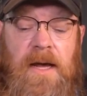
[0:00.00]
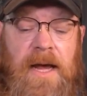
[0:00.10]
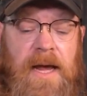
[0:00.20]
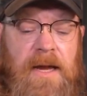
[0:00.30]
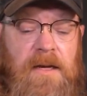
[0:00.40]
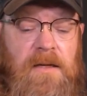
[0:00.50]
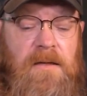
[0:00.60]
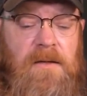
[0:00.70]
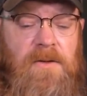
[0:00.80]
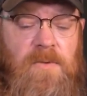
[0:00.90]
And
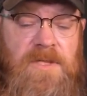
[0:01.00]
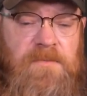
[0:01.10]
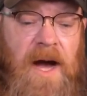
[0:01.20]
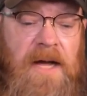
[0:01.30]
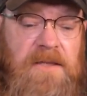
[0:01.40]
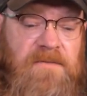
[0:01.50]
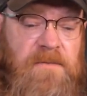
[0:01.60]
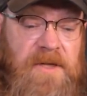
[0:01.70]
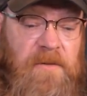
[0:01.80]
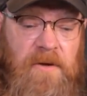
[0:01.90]
the response
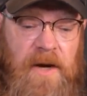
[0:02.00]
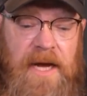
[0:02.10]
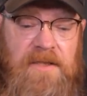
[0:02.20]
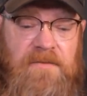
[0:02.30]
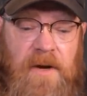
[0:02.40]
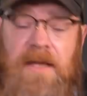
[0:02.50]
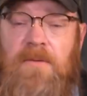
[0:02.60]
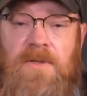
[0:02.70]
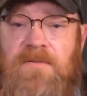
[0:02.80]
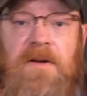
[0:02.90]
from Democrats, frankly,
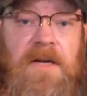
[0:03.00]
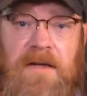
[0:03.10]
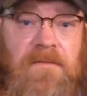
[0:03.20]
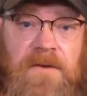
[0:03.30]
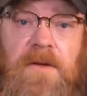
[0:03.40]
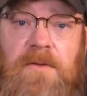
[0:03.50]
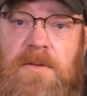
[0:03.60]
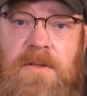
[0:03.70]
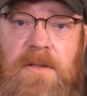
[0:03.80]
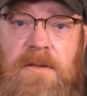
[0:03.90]
was very
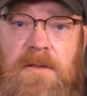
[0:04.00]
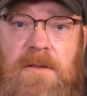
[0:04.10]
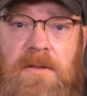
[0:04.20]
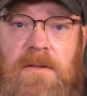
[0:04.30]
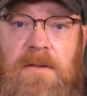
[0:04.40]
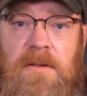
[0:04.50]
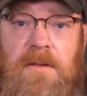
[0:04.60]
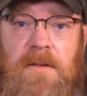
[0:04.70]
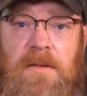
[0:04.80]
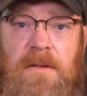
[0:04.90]
confused.
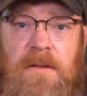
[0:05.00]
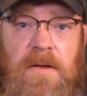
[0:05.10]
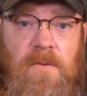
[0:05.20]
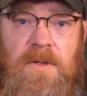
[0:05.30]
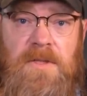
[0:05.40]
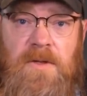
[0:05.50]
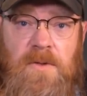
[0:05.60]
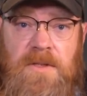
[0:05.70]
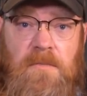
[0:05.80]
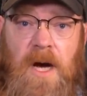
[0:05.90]
It was it
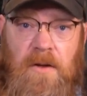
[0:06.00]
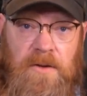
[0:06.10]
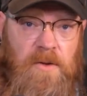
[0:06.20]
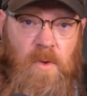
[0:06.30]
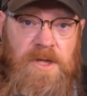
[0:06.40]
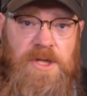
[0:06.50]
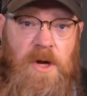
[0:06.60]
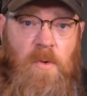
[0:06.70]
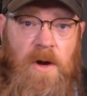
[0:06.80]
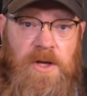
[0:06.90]
was muddled. There was
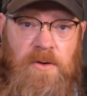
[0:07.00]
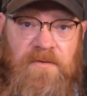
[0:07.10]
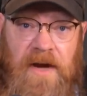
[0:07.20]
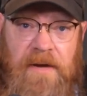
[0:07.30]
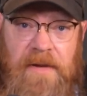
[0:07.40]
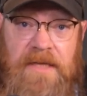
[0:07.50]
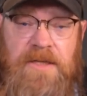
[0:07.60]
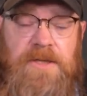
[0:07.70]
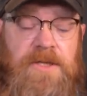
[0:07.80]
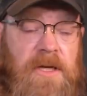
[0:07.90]
no one unifying
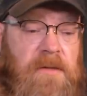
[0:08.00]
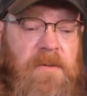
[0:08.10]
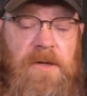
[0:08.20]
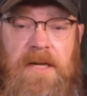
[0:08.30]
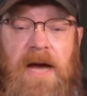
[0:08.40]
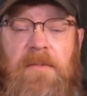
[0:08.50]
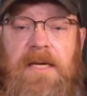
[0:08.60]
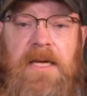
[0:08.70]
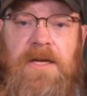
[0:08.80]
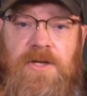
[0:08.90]
message. Uh, you remember Don
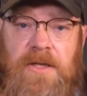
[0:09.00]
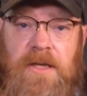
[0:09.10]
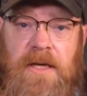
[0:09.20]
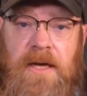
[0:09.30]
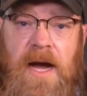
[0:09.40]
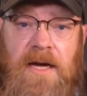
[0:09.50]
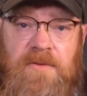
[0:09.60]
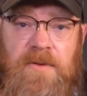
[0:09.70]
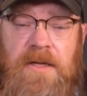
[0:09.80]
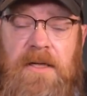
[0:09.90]
McEachin, the uh,
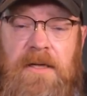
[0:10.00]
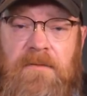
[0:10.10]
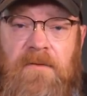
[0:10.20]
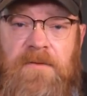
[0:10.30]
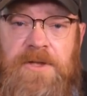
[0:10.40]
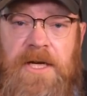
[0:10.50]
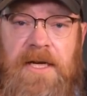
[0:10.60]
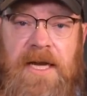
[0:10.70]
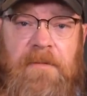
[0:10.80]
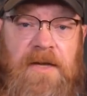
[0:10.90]
congressman from
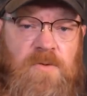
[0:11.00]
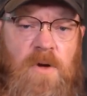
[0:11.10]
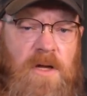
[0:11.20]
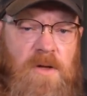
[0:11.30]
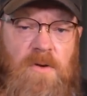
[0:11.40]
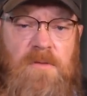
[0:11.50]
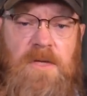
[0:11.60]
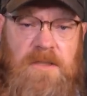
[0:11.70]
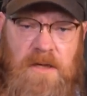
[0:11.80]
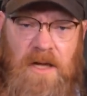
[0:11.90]
Virginia, came out and said, "Well, Northam
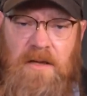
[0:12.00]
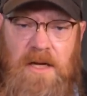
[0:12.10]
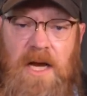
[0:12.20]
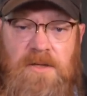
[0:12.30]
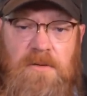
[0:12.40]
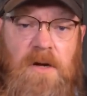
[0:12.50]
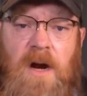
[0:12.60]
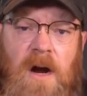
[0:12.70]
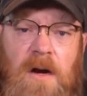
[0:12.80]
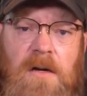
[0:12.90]
needs to call out the National
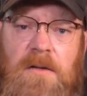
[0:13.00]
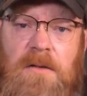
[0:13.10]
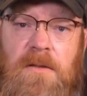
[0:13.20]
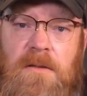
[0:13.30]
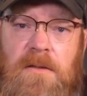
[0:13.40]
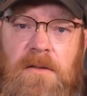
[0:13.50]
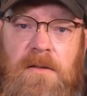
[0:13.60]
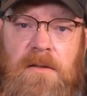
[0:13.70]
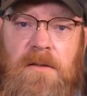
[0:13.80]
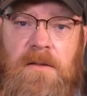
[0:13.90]
Guard."
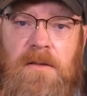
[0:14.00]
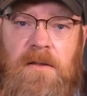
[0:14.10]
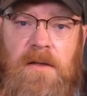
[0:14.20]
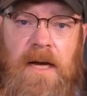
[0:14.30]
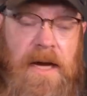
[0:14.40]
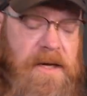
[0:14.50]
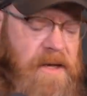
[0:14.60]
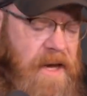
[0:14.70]
And you